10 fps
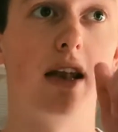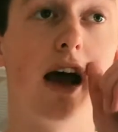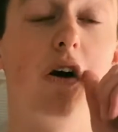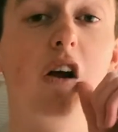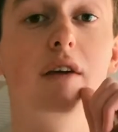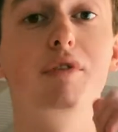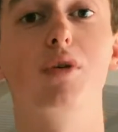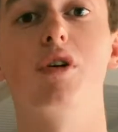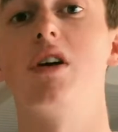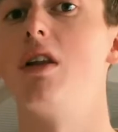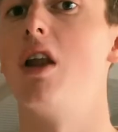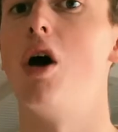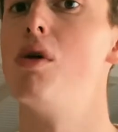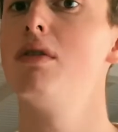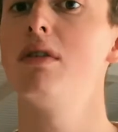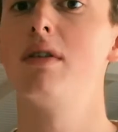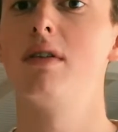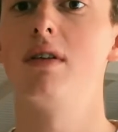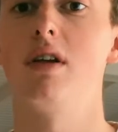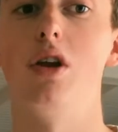Now, if you were alone,
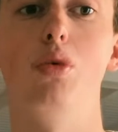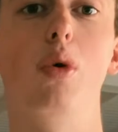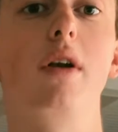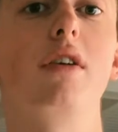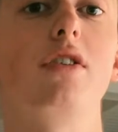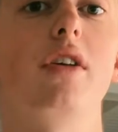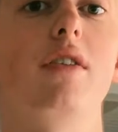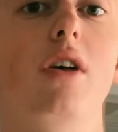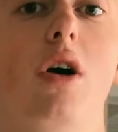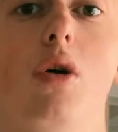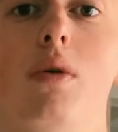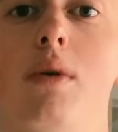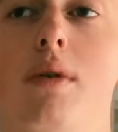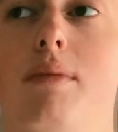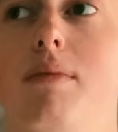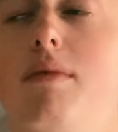you wouldn't just go